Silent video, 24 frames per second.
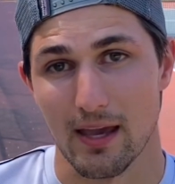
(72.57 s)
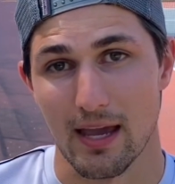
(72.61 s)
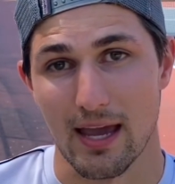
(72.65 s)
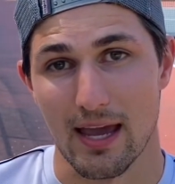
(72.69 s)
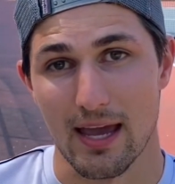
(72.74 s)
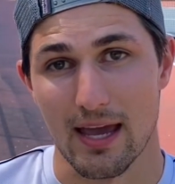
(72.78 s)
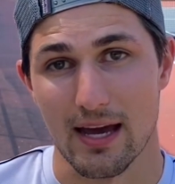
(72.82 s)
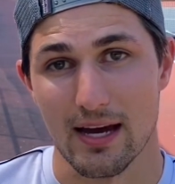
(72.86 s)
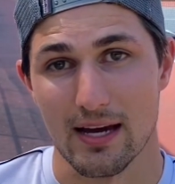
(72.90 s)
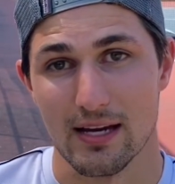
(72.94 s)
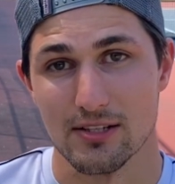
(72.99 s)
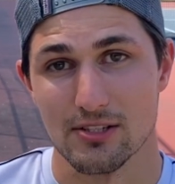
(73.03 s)

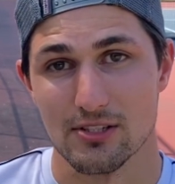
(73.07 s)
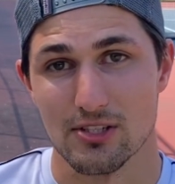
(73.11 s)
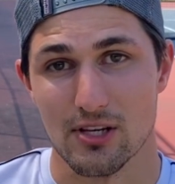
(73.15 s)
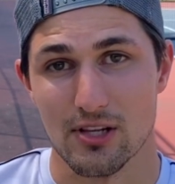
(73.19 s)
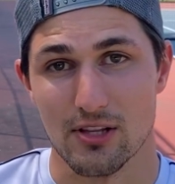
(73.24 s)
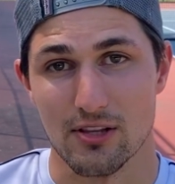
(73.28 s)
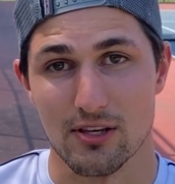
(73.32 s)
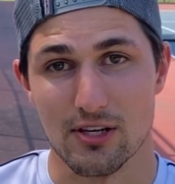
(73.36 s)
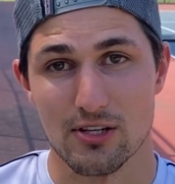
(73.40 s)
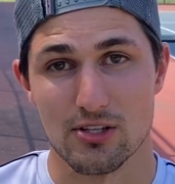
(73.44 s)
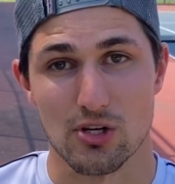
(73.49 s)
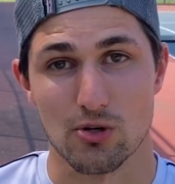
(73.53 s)
And
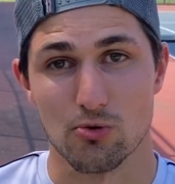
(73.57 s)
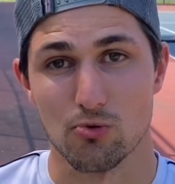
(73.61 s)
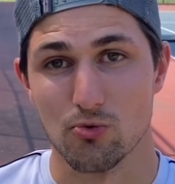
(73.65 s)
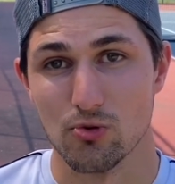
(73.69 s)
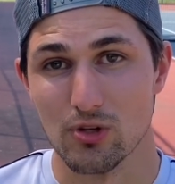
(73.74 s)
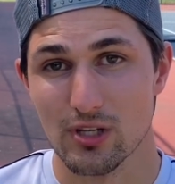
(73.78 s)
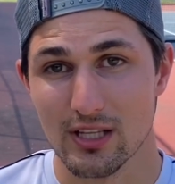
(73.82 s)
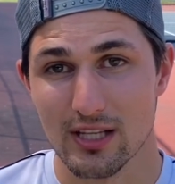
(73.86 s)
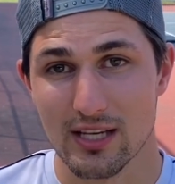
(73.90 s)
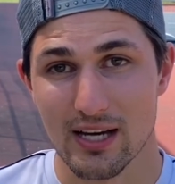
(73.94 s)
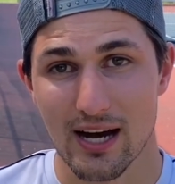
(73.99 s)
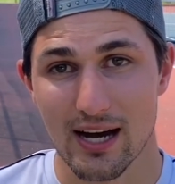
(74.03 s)
these are
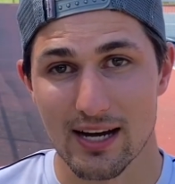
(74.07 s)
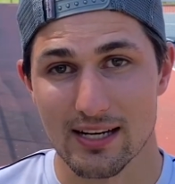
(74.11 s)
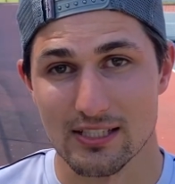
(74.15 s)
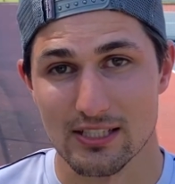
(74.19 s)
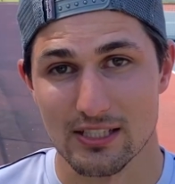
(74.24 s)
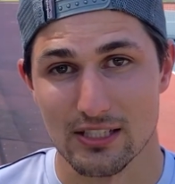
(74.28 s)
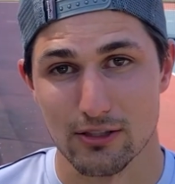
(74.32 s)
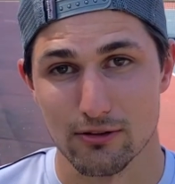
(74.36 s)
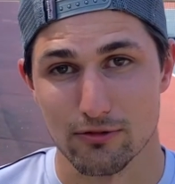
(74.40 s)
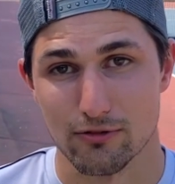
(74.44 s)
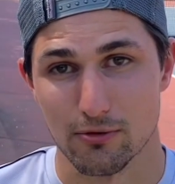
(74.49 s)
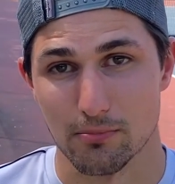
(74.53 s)
really
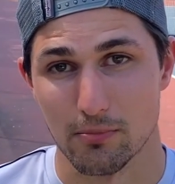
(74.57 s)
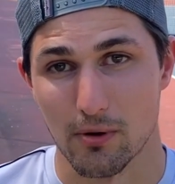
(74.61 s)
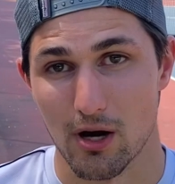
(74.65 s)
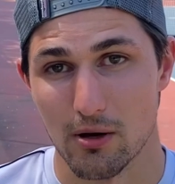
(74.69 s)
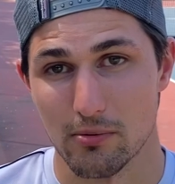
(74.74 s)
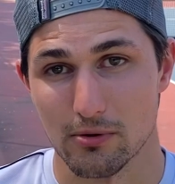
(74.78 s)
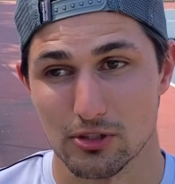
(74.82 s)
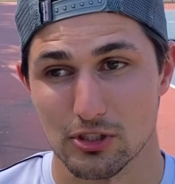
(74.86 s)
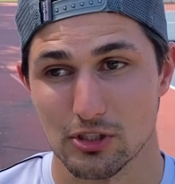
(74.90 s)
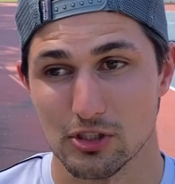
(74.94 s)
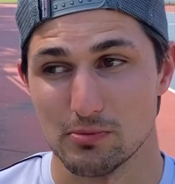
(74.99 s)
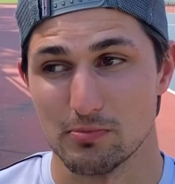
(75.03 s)
ideal for ball
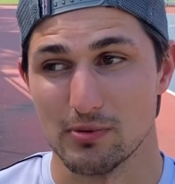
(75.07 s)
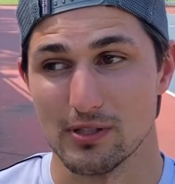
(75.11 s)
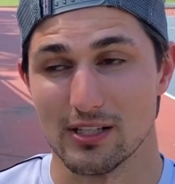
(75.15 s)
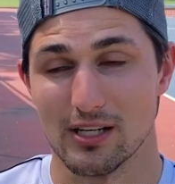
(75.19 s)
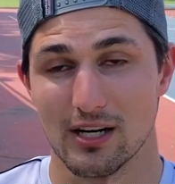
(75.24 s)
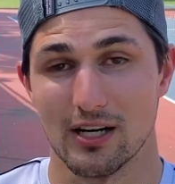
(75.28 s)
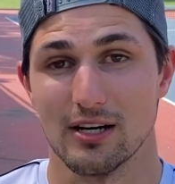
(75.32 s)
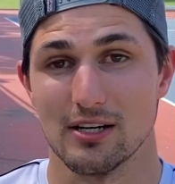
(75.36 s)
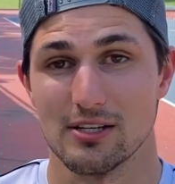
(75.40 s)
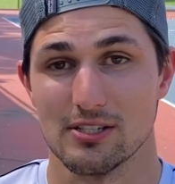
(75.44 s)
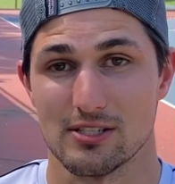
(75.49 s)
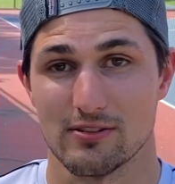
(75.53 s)
machines
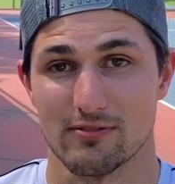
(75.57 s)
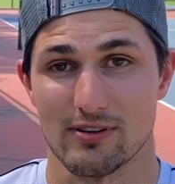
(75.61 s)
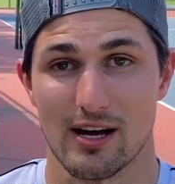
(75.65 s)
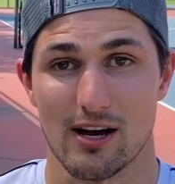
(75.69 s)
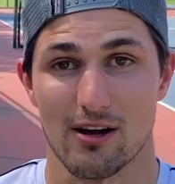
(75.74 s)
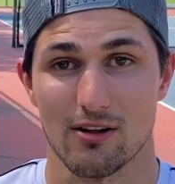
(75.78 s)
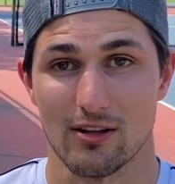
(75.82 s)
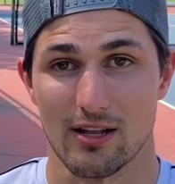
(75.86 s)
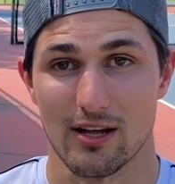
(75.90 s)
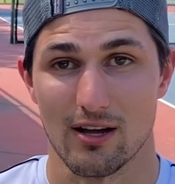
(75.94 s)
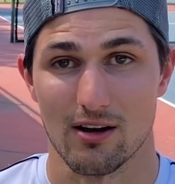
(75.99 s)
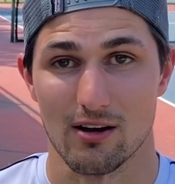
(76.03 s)
because of
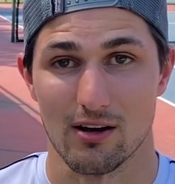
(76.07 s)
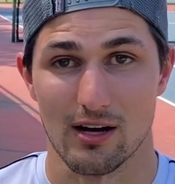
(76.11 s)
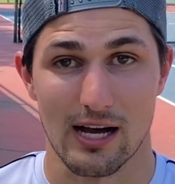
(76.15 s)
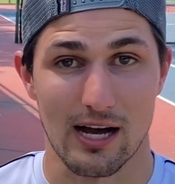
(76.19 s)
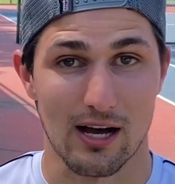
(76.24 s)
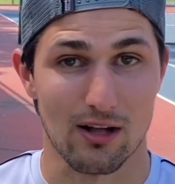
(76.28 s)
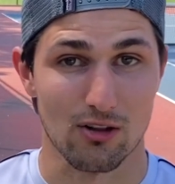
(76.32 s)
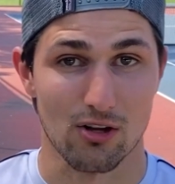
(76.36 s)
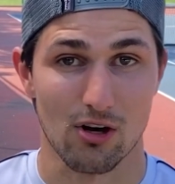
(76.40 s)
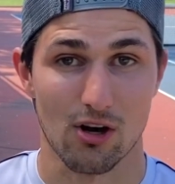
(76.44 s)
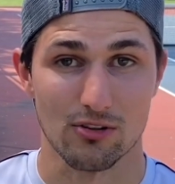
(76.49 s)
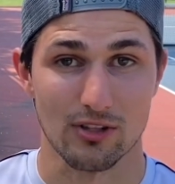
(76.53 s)
how
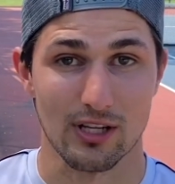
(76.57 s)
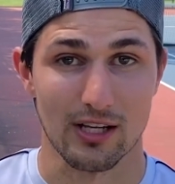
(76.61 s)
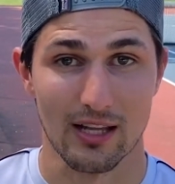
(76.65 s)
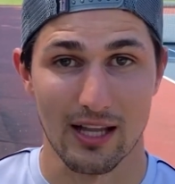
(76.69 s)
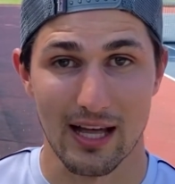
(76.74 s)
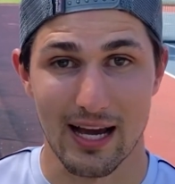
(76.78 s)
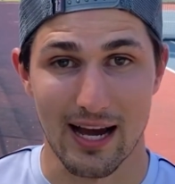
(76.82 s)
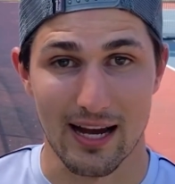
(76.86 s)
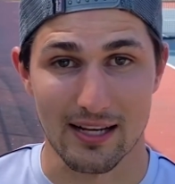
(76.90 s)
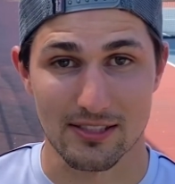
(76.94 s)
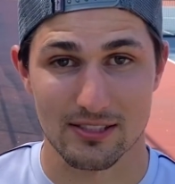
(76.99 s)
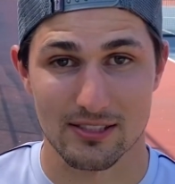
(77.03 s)
long they
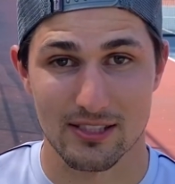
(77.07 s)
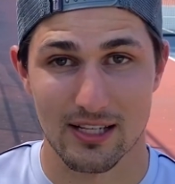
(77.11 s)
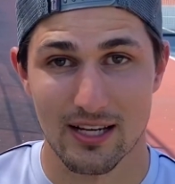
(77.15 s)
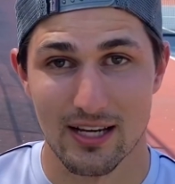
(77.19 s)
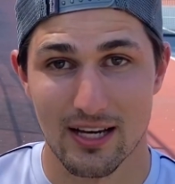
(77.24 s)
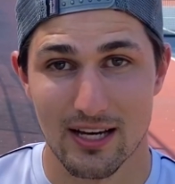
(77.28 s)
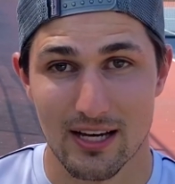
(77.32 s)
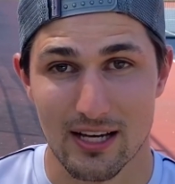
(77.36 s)
last.